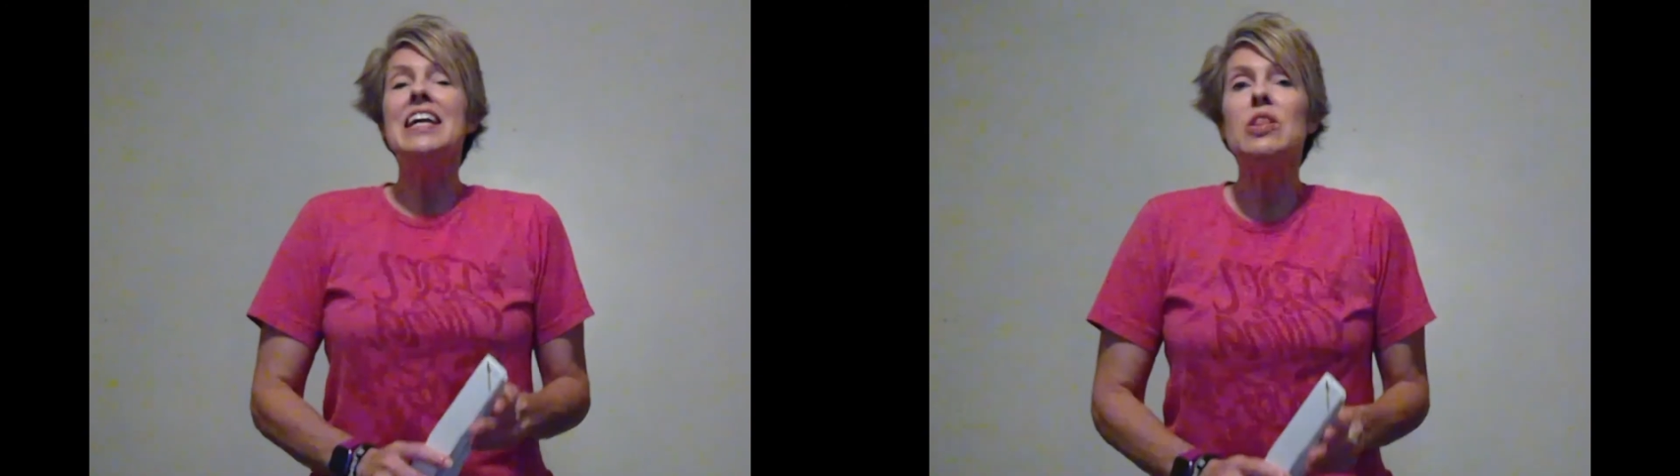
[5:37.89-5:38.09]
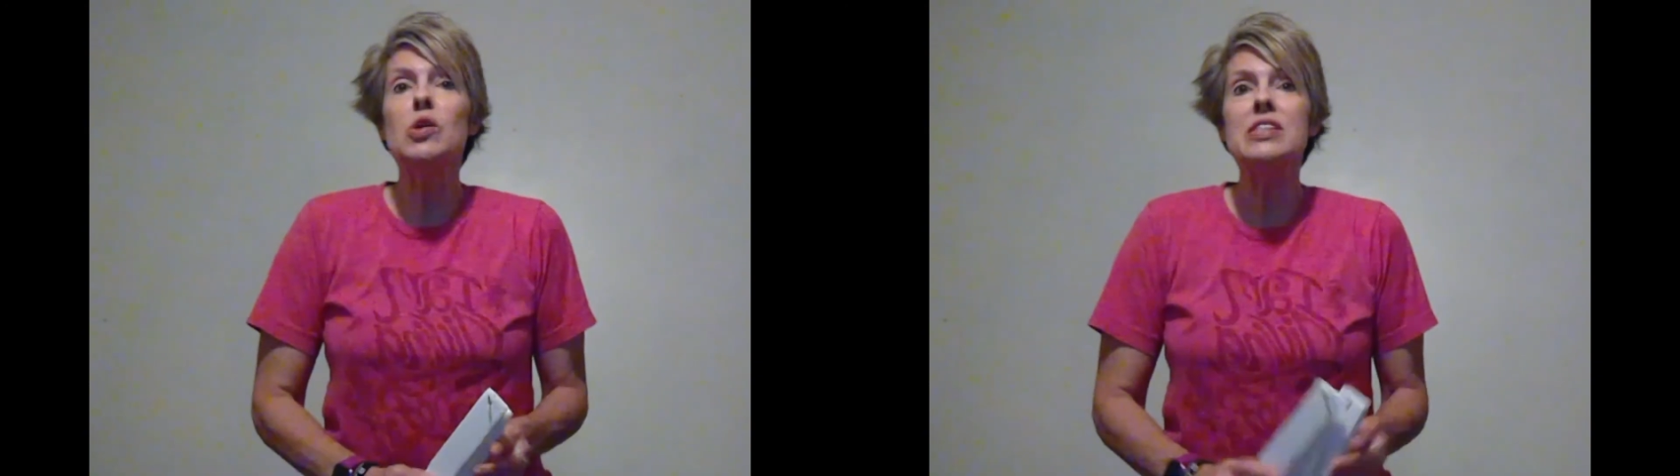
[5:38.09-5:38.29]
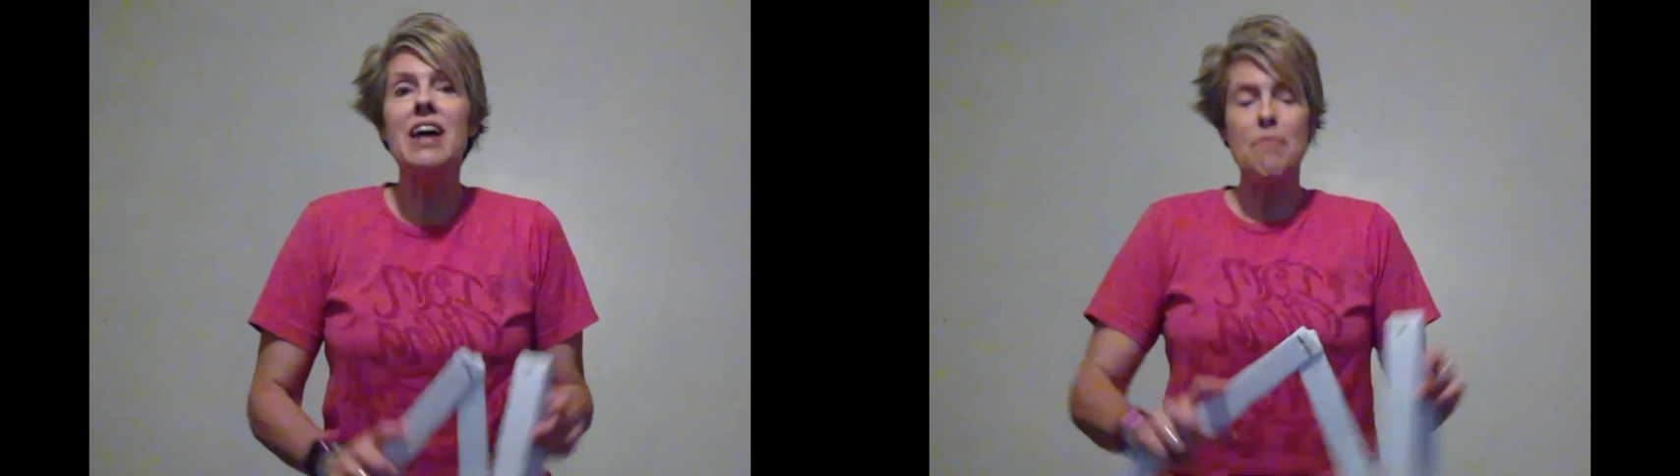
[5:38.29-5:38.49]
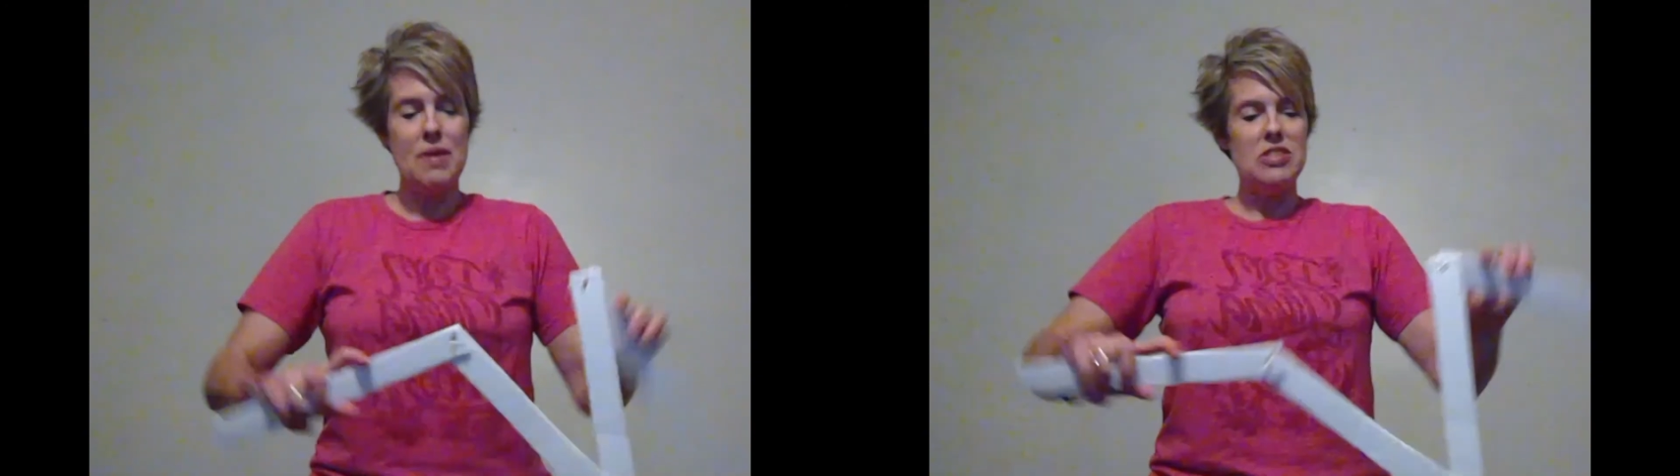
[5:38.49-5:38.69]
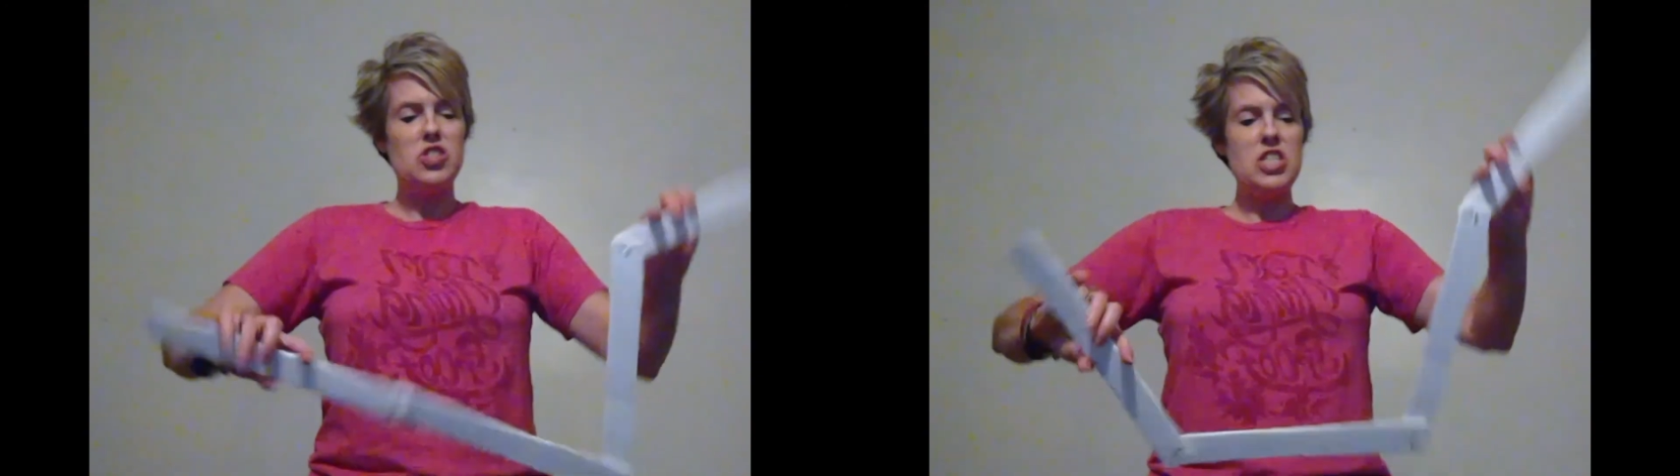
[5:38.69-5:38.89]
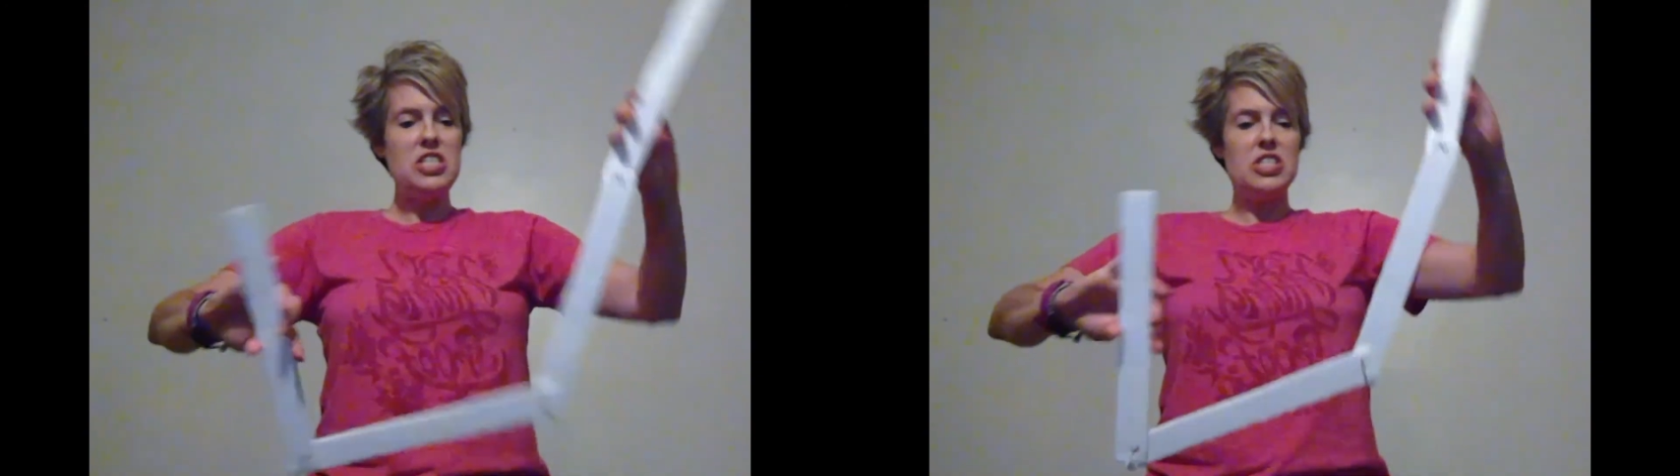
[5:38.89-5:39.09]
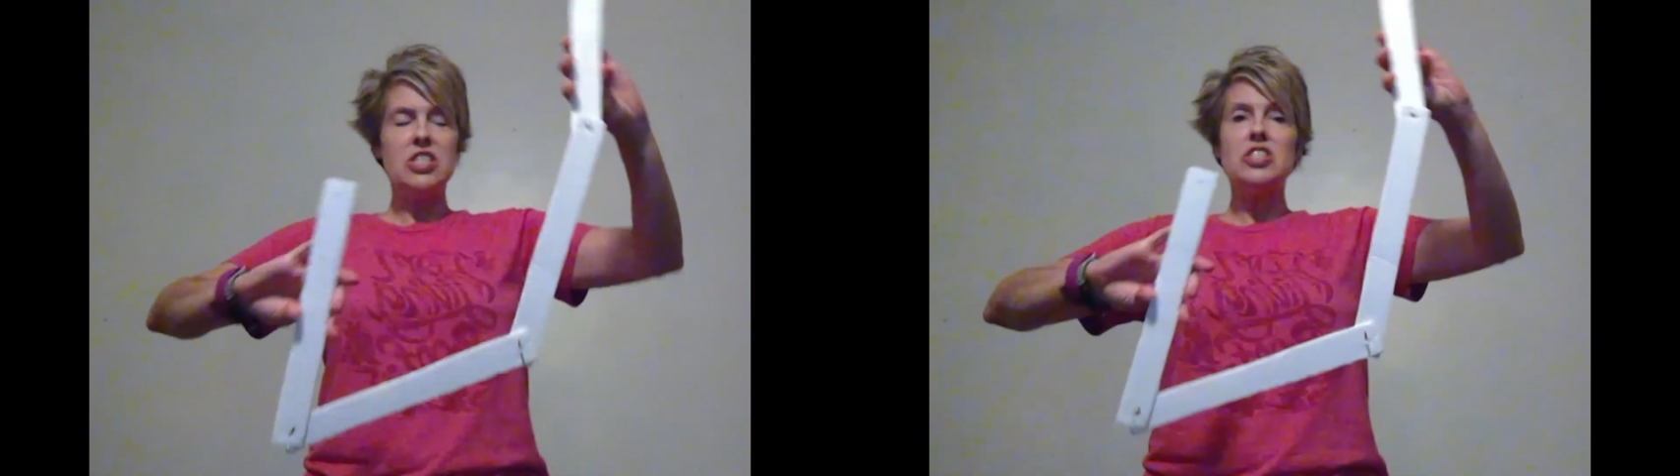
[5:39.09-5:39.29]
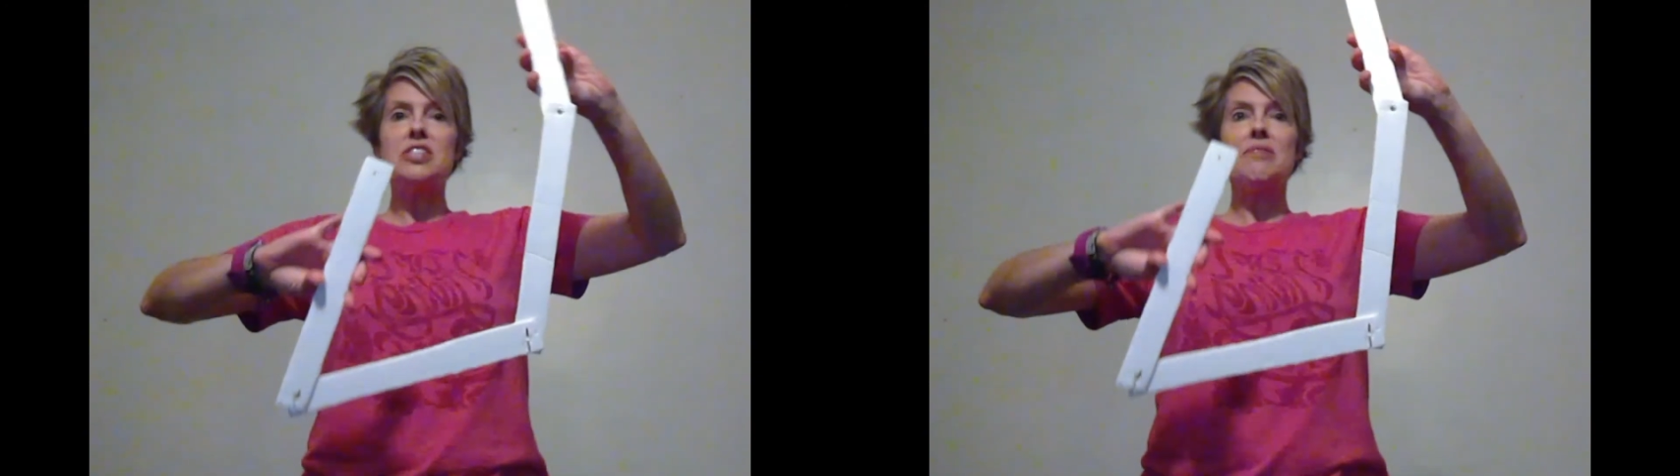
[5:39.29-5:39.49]
looked up at
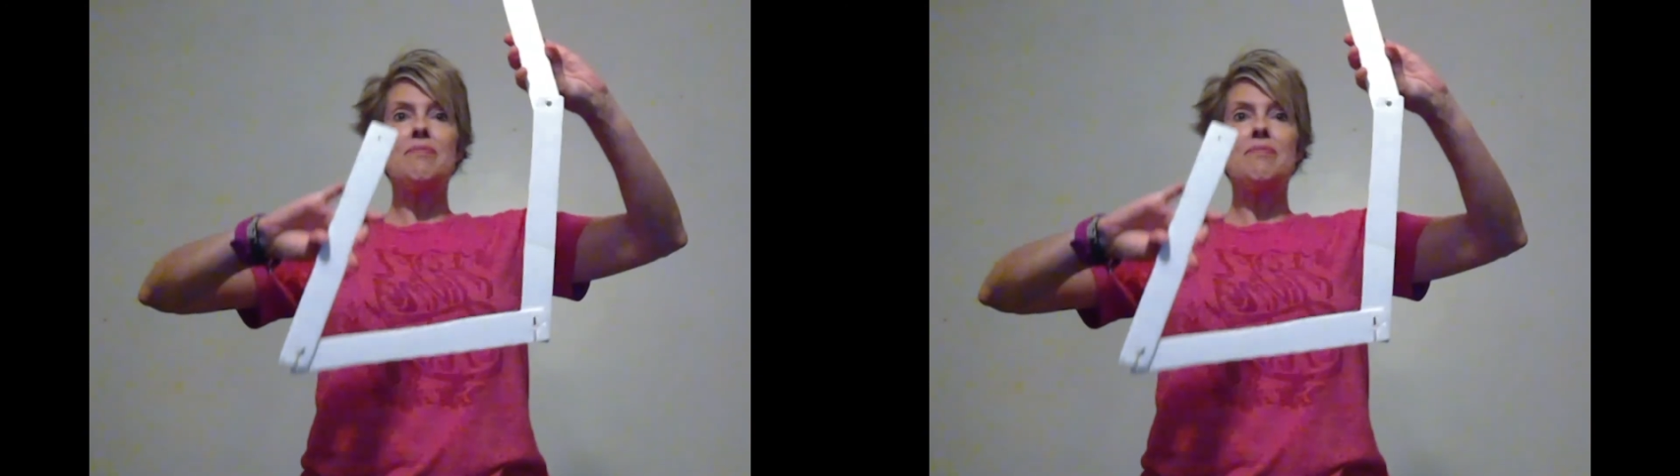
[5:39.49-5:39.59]
Jesus,